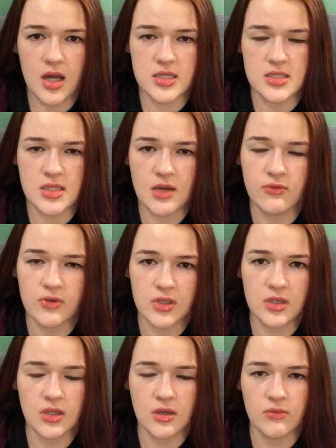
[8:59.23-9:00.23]
I
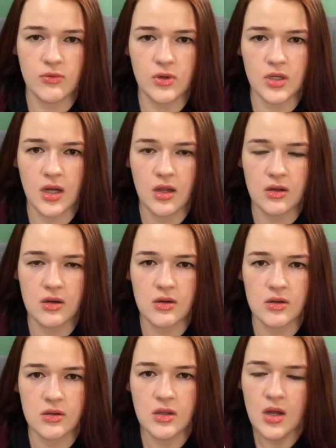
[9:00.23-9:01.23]
definitely avoid
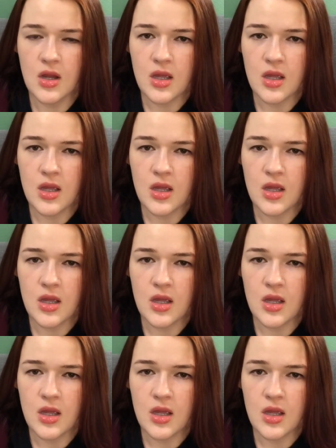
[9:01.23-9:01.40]
alcohol.